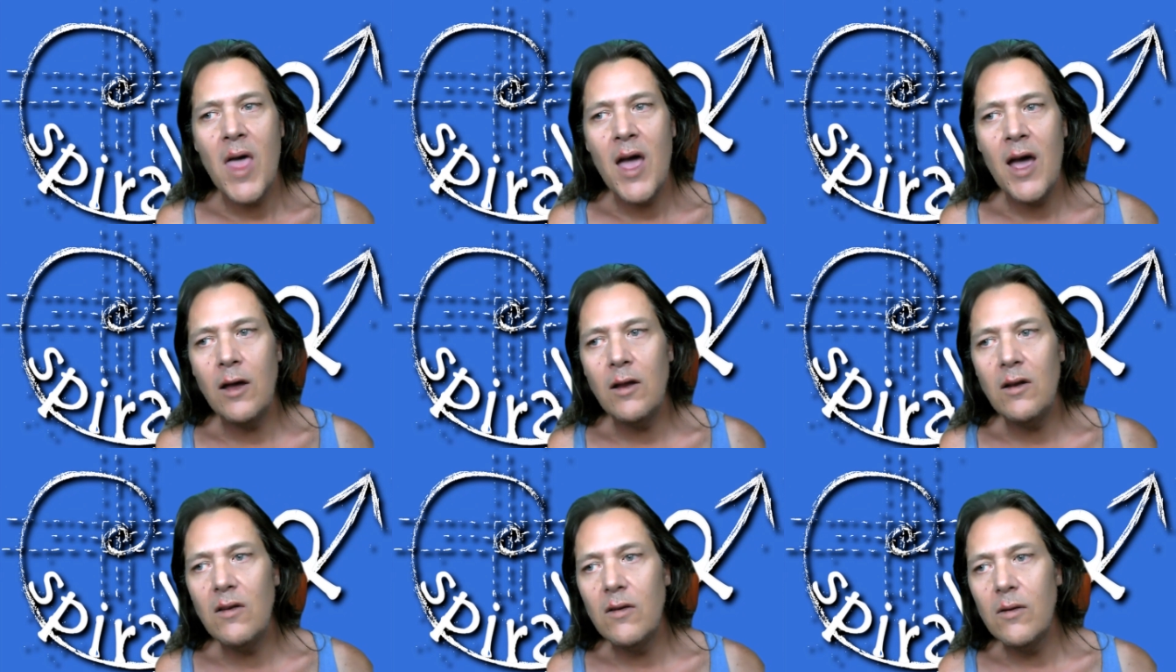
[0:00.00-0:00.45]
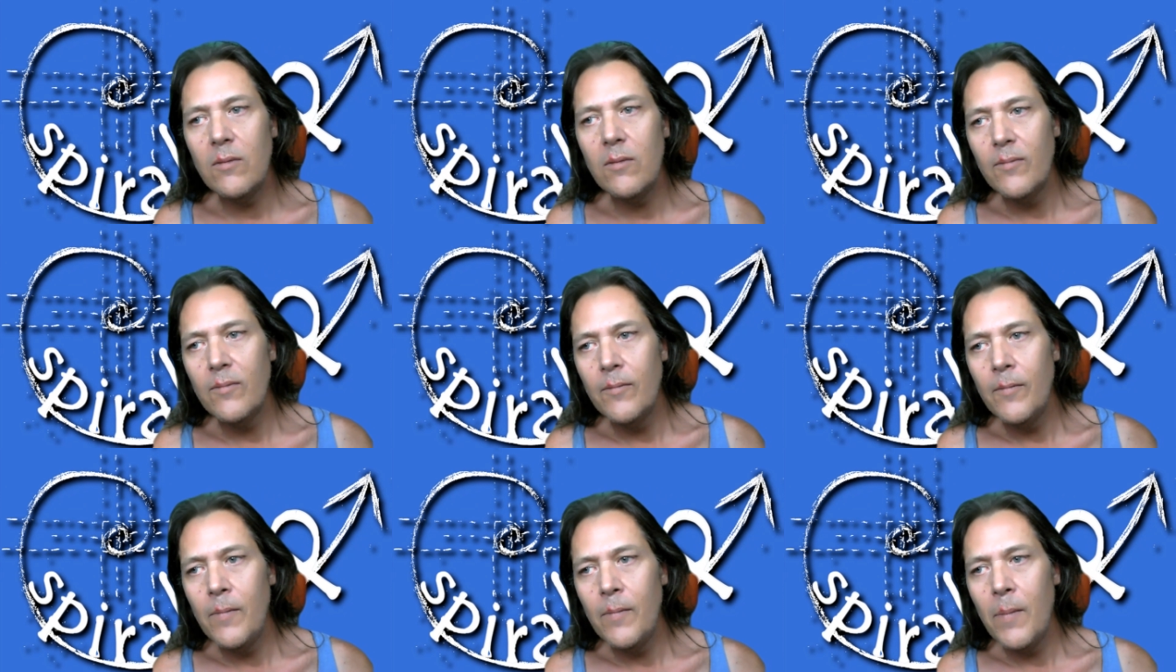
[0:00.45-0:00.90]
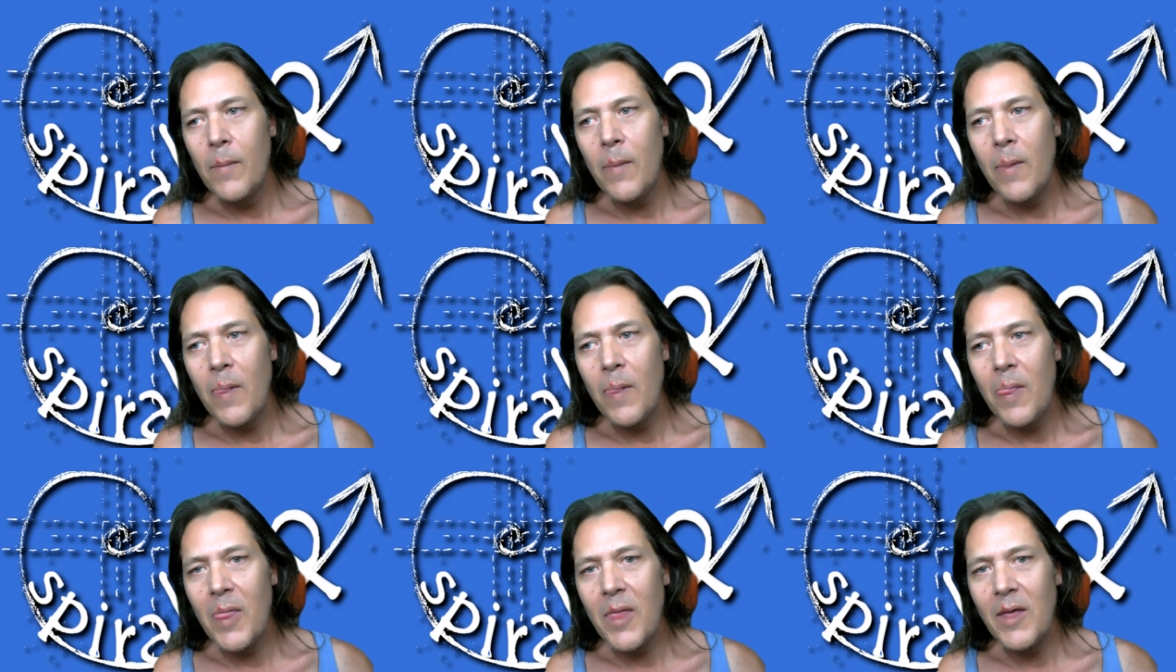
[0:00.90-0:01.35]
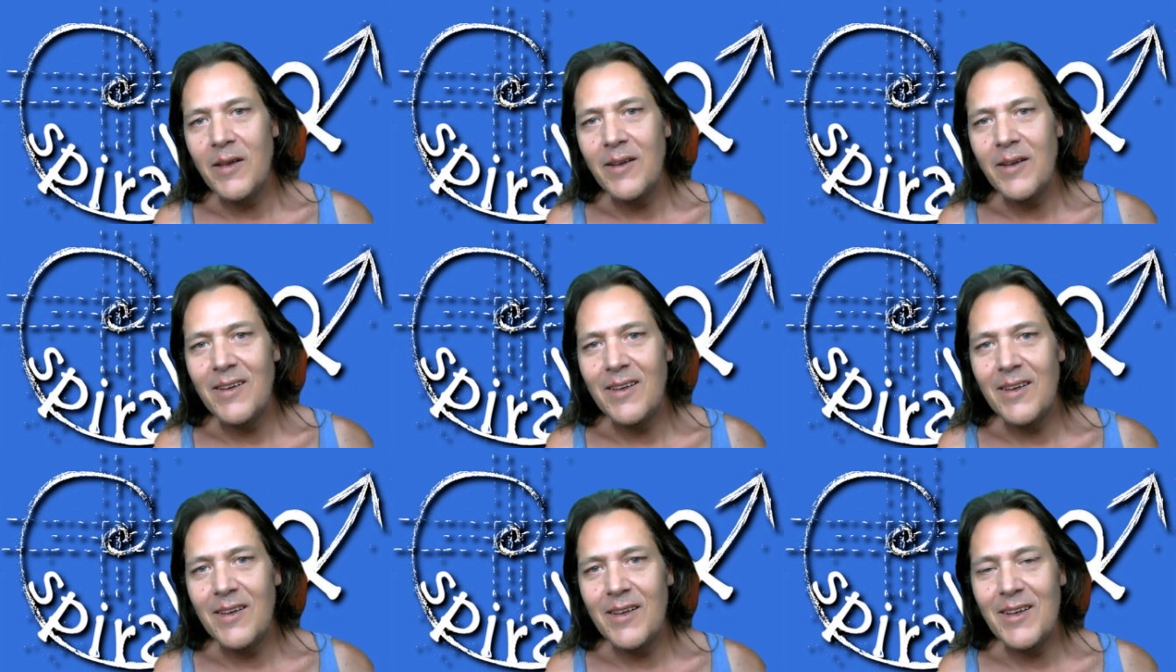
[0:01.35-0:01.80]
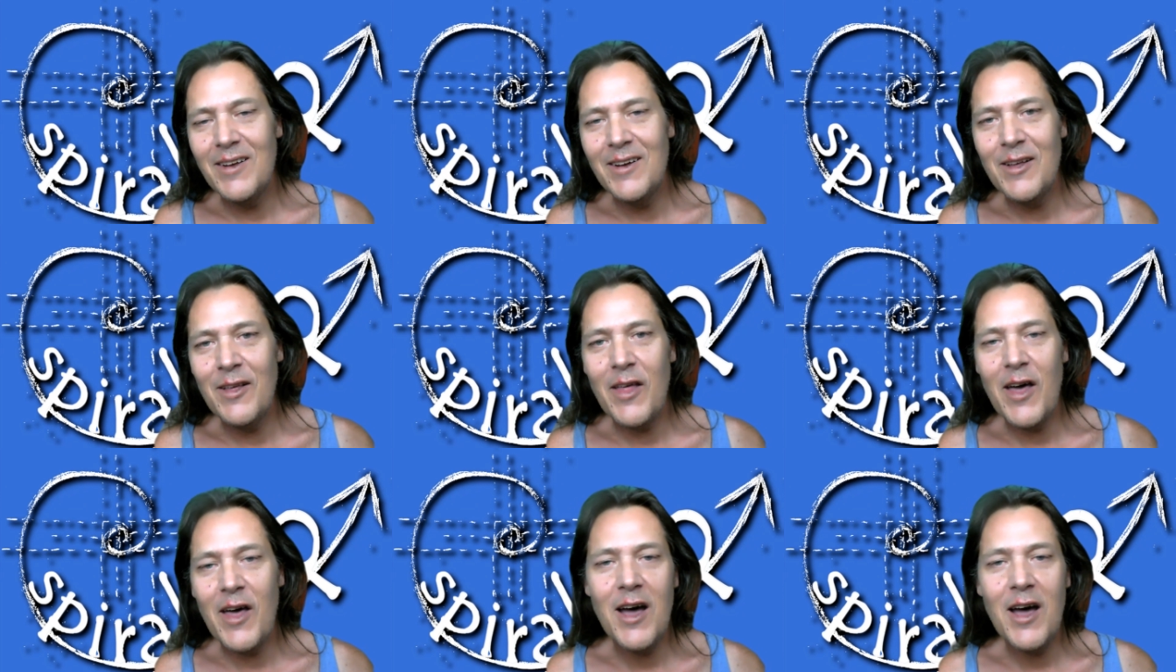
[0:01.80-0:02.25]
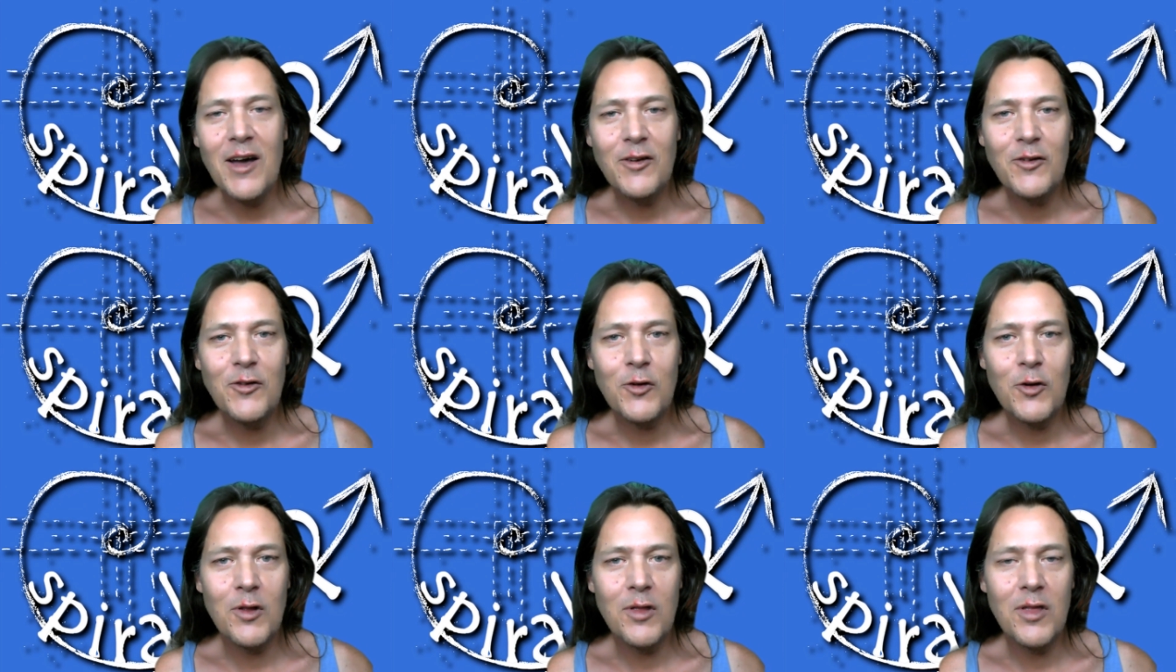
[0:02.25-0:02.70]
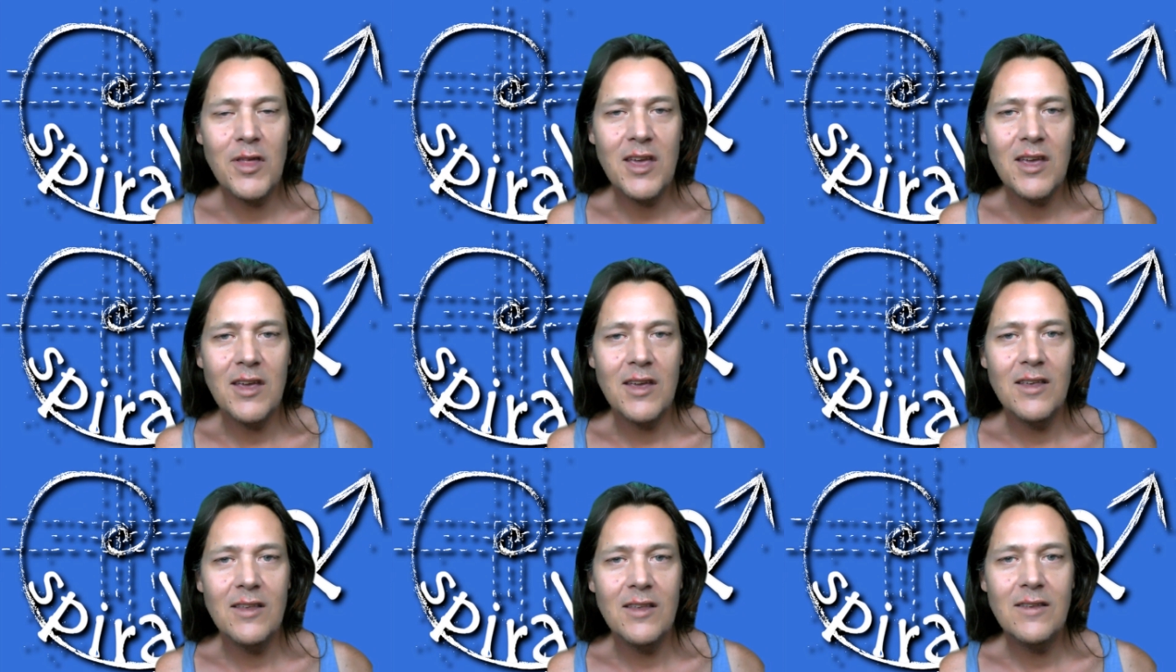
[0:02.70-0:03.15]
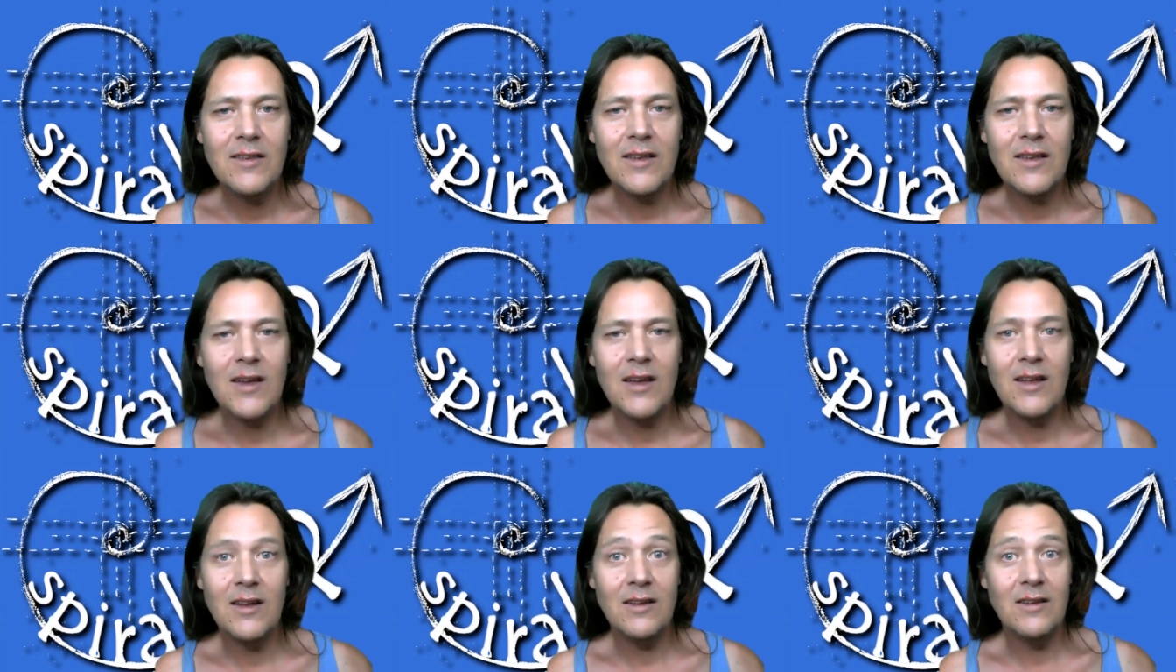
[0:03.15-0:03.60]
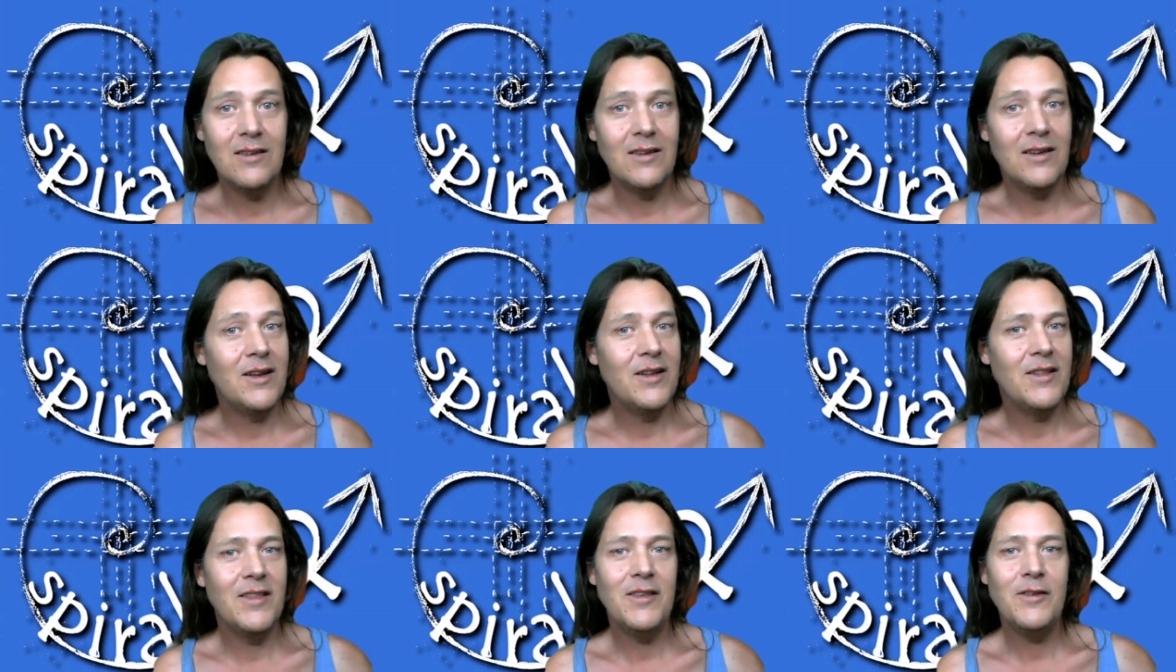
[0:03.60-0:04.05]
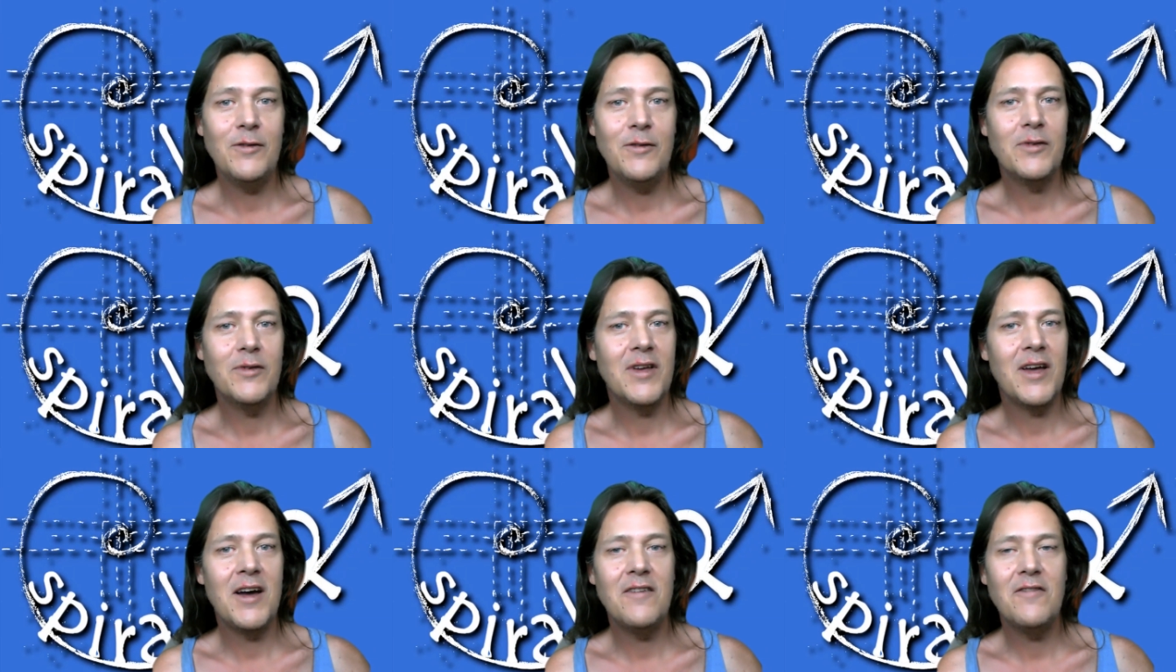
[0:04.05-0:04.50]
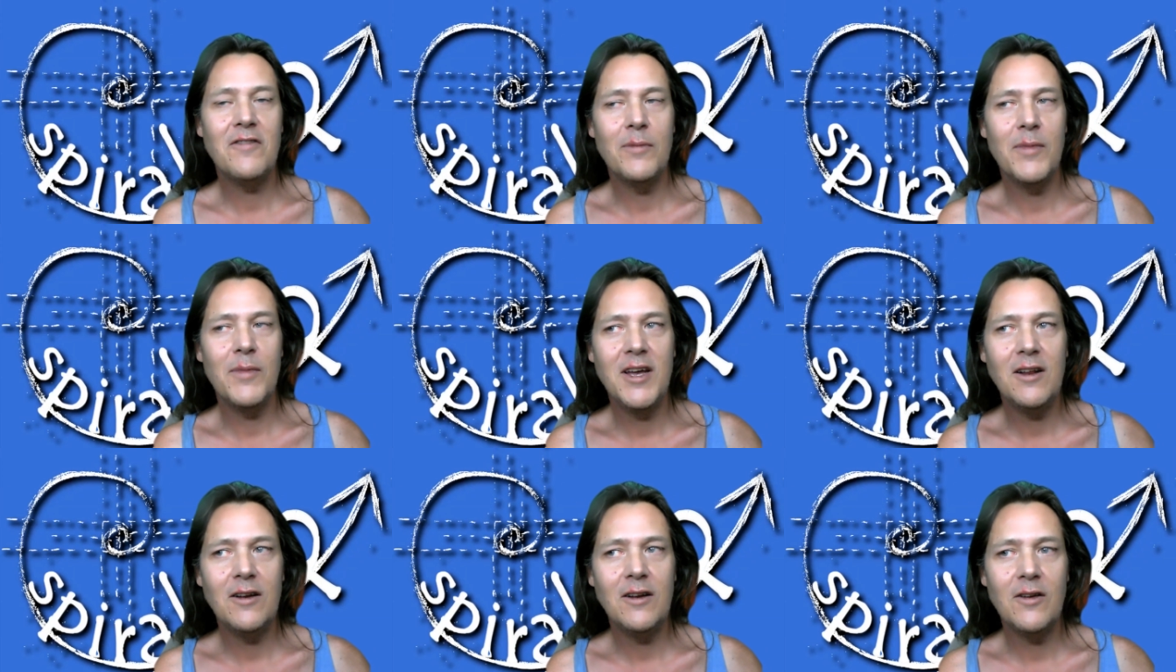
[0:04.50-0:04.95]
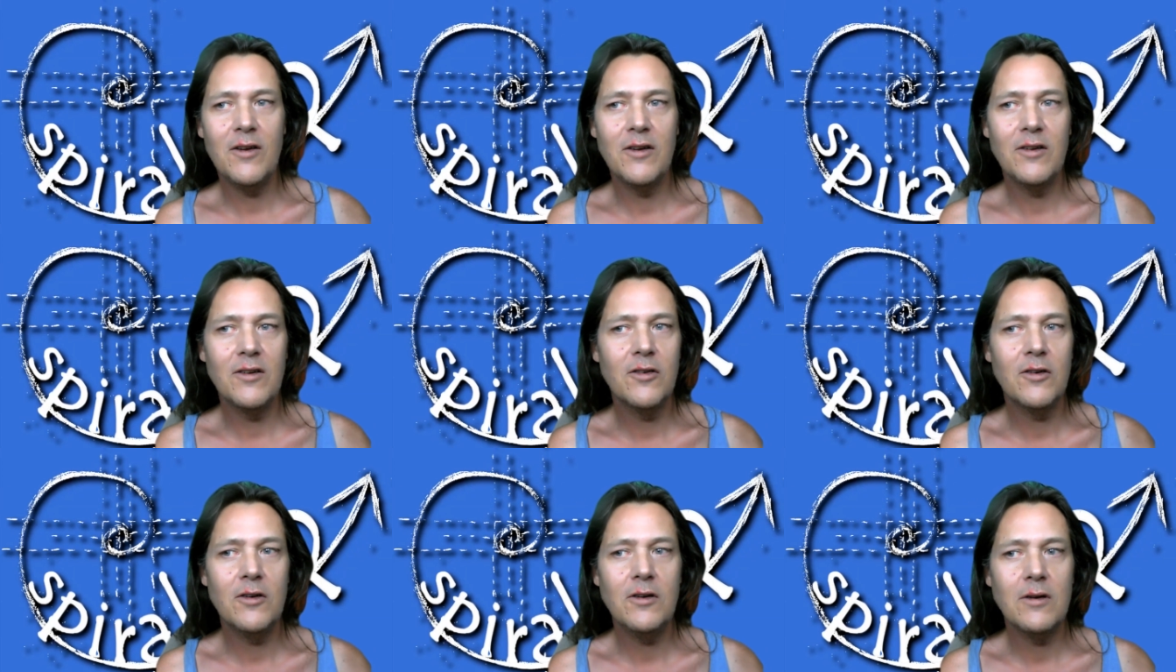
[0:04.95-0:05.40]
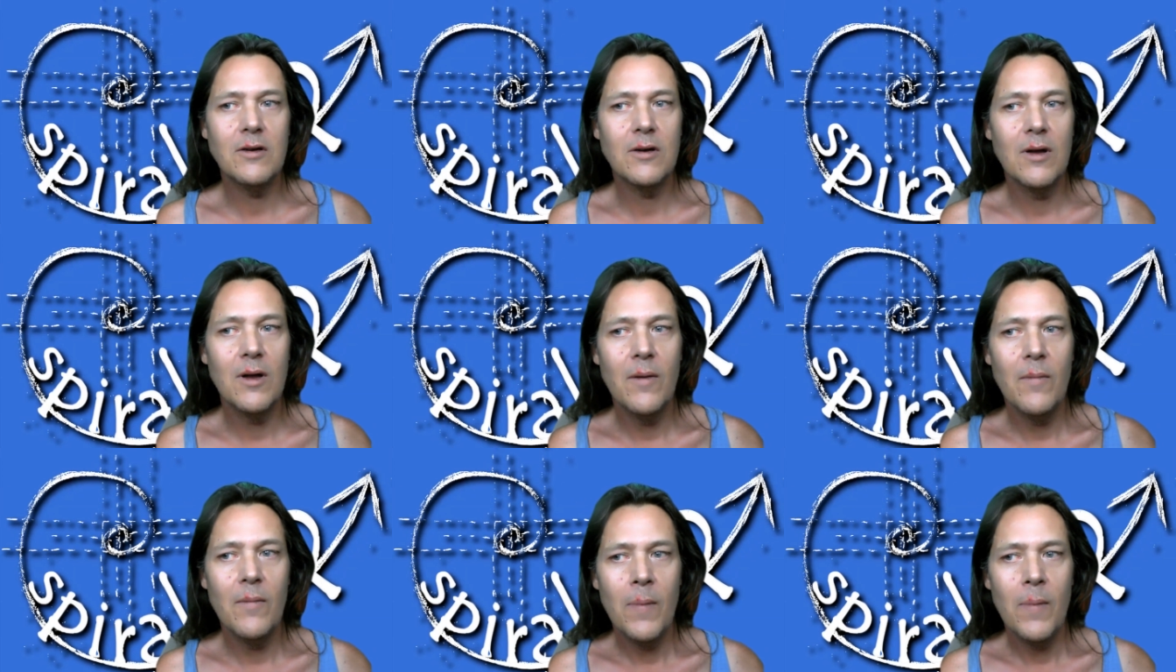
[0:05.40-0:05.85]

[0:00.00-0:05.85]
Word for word: And you the hard truth is, and, and this was hard for me to learn too,